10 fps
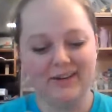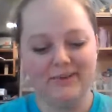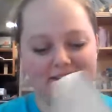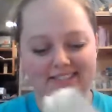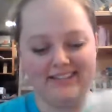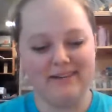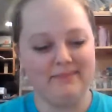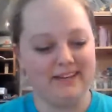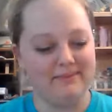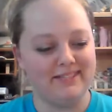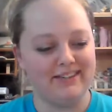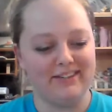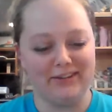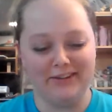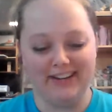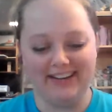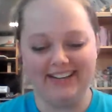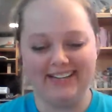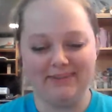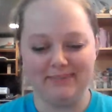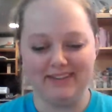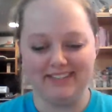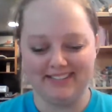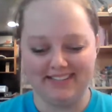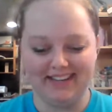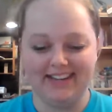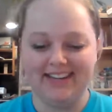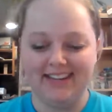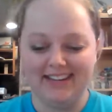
go easy on me, I'm still learning, but let's see.